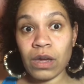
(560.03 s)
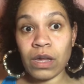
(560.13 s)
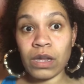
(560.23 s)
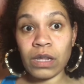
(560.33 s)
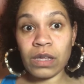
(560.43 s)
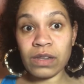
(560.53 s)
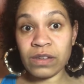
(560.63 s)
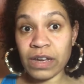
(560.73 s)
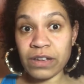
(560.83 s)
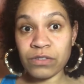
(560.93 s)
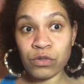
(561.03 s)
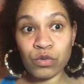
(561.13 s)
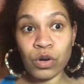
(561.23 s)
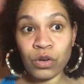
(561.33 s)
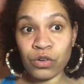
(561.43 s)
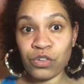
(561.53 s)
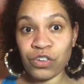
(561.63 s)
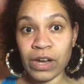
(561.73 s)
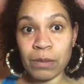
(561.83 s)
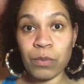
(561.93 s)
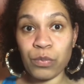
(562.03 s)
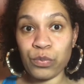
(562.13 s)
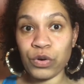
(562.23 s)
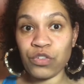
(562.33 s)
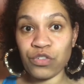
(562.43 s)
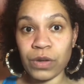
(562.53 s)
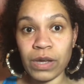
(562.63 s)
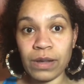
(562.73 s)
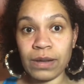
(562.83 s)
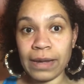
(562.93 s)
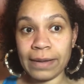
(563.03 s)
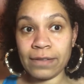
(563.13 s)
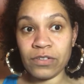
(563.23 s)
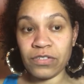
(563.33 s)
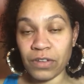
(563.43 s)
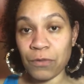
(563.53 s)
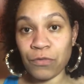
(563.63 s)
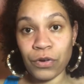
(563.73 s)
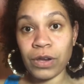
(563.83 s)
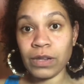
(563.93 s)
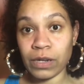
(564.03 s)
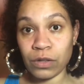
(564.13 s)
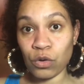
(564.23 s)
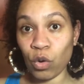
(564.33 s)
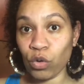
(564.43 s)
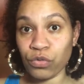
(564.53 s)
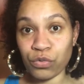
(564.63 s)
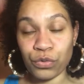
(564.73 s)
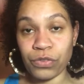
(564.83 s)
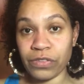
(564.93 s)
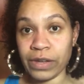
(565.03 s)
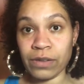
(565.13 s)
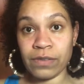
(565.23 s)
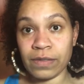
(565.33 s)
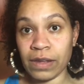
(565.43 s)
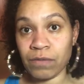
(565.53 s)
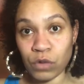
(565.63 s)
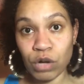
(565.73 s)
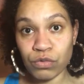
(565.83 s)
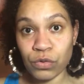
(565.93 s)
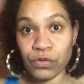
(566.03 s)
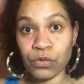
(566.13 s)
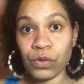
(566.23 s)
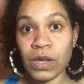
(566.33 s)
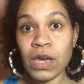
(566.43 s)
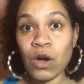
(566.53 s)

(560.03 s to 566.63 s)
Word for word: And he does do a good job portraying like the suffering that he goes through inside this damn walrus suit.